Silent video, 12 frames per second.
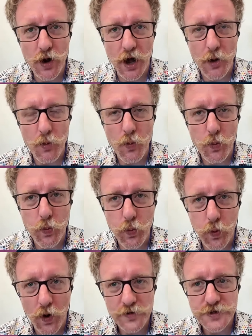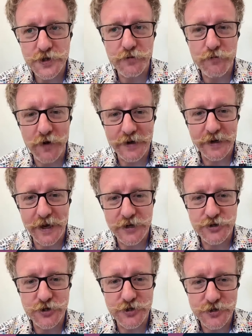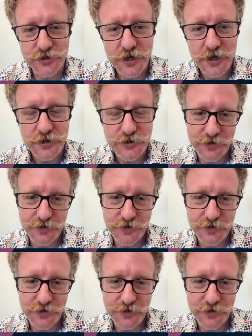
uh, what sort of regulations